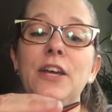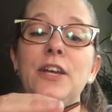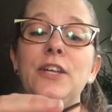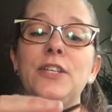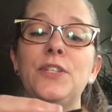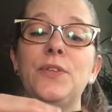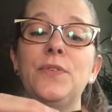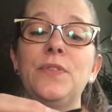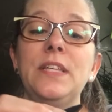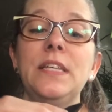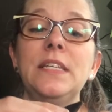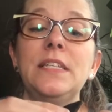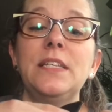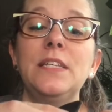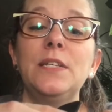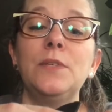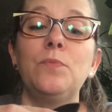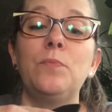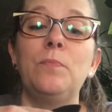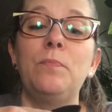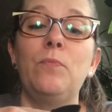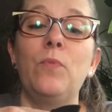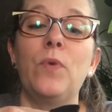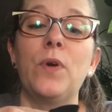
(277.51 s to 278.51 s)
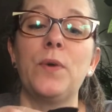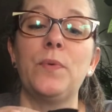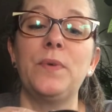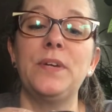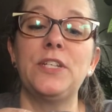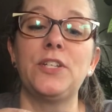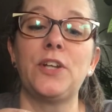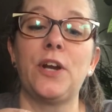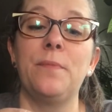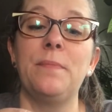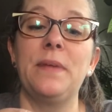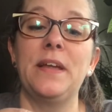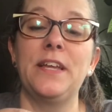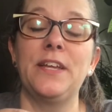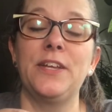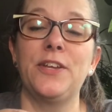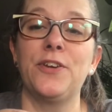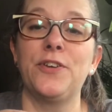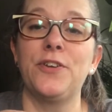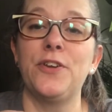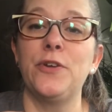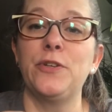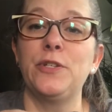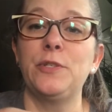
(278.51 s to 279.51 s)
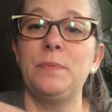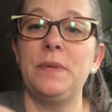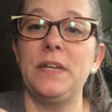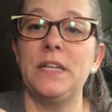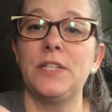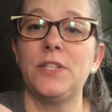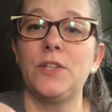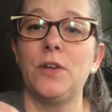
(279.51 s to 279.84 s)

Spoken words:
So this is where we start making your nose piece.